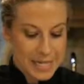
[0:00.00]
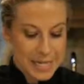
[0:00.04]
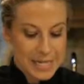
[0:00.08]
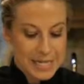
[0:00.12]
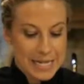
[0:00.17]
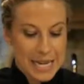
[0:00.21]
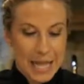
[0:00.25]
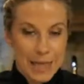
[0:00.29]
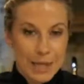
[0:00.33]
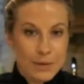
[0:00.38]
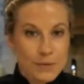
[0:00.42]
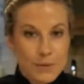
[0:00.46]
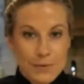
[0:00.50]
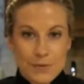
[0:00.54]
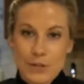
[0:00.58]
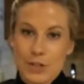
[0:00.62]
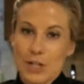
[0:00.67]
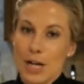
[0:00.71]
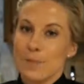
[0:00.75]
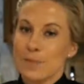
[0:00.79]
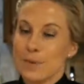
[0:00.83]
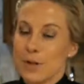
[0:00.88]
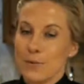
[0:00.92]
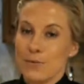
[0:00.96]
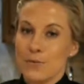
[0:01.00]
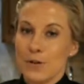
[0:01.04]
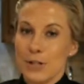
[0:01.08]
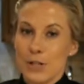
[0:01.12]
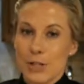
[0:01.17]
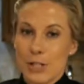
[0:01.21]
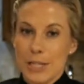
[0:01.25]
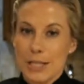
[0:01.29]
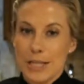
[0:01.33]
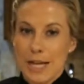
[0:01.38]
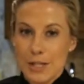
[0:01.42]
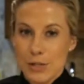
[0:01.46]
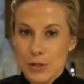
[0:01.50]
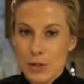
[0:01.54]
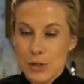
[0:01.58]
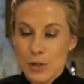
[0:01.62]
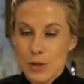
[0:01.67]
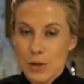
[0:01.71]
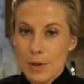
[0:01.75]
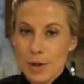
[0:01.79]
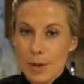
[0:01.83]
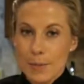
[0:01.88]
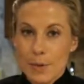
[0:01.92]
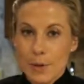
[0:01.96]
Now that we've chopped our fresh
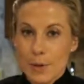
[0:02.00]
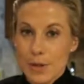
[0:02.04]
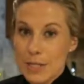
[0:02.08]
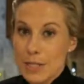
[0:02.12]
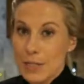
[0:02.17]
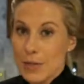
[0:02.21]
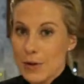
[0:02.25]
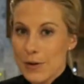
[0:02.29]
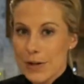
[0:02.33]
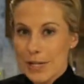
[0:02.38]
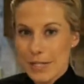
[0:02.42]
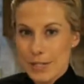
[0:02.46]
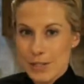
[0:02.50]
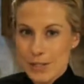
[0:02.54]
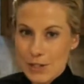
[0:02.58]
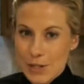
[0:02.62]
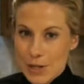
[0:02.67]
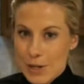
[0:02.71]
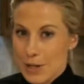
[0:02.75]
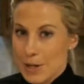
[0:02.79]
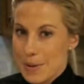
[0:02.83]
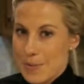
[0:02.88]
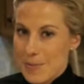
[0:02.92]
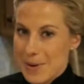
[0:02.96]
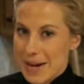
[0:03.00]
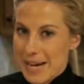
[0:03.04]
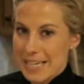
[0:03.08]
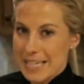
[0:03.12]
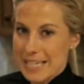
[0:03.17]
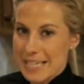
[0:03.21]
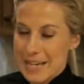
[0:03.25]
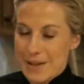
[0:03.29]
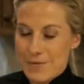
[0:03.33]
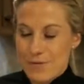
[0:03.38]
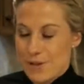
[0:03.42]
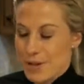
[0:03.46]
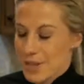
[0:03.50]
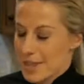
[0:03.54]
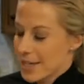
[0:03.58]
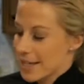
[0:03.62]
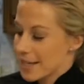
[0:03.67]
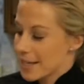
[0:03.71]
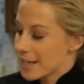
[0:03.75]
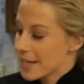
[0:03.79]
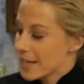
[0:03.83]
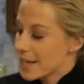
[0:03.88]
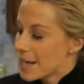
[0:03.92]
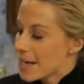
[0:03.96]
cilantro, I'm going to go ahead and start combining
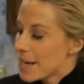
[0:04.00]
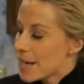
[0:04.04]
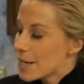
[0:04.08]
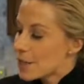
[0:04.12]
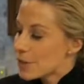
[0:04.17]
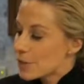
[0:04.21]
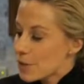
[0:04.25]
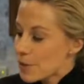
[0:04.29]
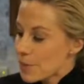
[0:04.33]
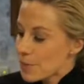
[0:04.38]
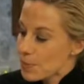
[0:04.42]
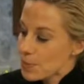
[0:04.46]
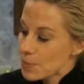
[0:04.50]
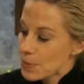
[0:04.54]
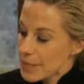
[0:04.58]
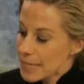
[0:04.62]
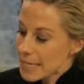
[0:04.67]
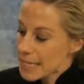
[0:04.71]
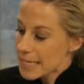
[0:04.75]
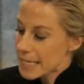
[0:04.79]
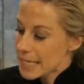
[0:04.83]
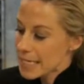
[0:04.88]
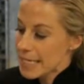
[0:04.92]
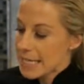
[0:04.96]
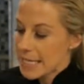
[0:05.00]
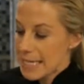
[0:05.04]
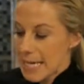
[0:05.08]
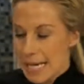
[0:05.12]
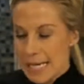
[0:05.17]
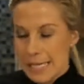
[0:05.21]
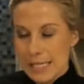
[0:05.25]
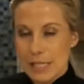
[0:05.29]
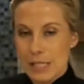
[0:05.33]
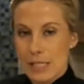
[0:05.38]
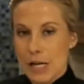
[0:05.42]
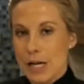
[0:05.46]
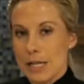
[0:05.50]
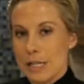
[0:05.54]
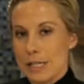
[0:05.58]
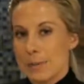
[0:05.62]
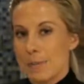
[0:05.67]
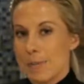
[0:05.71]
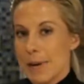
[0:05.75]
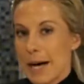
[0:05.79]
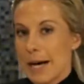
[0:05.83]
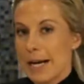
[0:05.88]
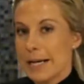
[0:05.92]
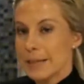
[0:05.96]
everything. So I'm preheating a sauce
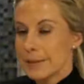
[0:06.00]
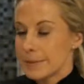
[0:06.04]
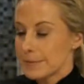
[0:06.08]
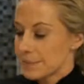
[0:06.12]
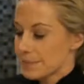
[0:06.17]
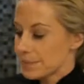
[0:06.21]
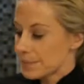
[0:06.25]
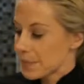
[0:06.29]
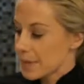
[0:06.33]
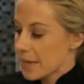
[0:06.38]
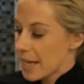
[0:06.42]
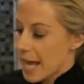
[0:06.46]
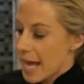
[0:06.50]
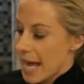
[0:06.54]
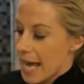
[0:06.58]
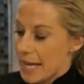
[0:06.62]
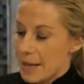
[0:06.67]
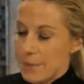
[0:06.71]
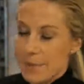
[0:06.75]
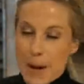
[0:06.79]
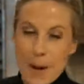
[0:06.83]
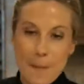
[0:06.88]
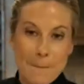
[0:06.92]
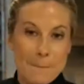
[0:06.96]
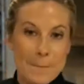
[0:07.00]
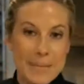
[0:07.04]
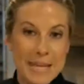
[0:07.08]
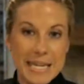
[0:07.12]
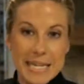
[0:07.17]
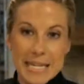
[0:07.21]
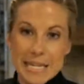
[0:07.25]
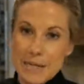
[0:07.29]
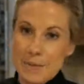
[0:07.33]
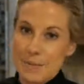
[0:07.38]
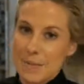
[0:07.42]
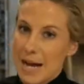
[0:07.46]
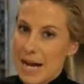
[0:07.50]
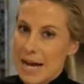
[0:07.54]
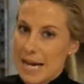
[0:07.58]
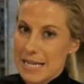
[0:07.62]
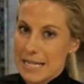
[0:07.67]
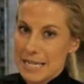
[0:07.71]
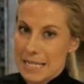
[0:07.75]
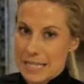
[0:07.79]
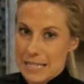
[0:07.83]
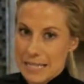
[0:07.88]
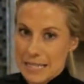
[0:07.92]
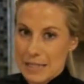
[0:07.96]
pot at about medium-high
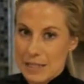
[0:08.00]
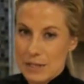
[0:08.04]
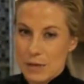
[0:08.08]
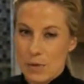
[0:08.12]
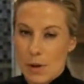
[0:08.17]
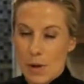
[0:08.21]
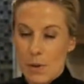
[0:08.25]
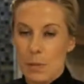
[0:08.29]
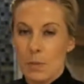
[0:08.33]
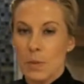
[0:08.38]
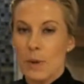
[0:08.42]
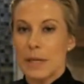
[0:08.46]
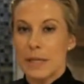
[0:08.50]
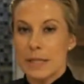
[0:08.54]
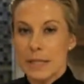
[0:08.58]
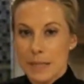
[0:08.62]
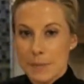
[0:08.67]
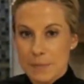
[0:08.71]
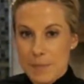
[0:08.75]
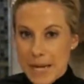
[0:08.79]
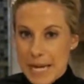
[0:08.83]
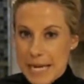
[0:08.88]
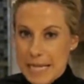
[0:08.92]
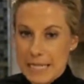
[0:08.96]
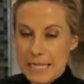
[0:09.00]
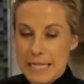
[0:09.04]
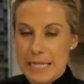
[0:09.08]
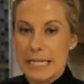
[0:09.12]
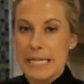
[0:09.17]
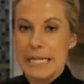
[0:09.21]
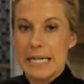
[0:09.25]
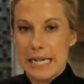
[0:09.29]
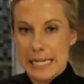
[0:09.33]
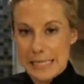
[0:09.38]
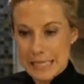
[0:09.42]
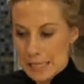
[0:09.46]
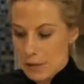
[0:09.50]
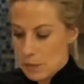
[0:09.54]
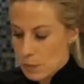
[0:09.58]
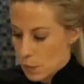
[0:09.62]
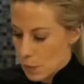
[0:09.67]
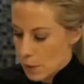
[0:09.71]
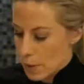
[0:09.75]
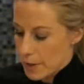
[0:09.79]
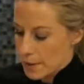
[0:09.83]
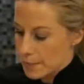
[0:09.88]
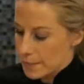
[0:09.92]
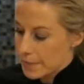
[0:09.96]
heat. So I want the pan to get nice and
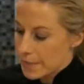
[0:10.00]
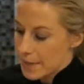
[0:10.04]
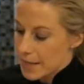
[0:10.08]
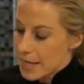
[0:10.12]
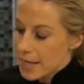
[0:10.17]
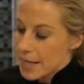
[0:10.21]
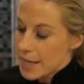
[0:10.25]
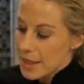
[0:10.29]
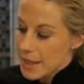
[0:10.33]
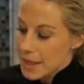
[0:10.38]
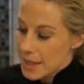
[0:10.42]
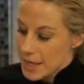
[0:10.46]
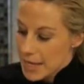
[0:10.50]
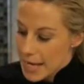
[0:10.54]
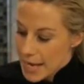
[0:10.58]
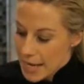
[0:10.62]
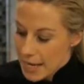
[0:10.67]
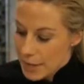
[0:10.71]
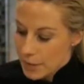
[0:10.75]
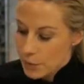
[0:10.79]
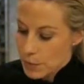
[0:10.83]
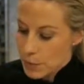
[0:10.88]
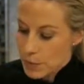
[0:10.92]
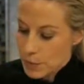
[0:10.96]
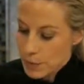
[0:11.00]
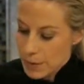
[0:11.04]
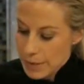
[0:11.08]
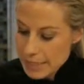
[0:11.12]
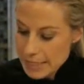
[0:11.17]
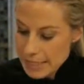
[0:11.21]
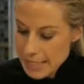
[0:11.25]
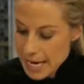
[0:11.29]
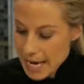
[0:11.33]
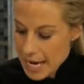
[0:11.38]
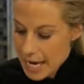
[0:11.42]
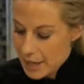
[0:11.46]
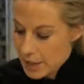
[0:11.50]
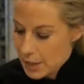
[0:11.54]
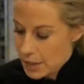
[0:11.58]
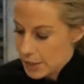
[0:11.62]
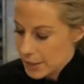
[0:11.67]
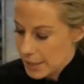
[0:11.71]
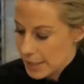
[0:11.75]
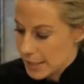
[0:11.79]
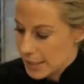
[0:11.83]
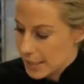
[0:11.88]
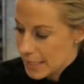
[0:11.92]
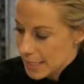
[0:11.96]
warm. Then we're going to add our
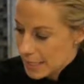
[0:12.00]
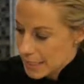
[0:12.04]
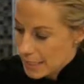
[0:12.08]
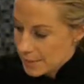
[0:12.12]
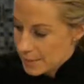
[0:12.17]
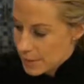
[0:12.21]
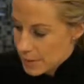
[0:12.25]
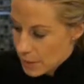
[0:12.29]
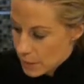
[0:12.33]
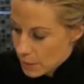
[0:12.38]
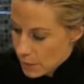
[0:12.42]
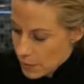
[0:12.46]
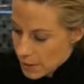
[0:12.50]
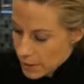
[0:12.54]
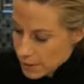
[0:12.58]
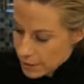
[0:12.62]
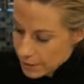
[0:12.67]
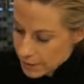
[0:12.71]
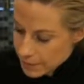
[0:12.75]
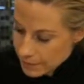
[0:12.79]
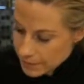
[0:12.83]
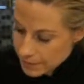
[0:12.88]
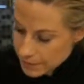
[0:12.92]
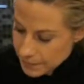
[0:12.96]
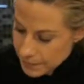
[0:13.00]
sesame oil.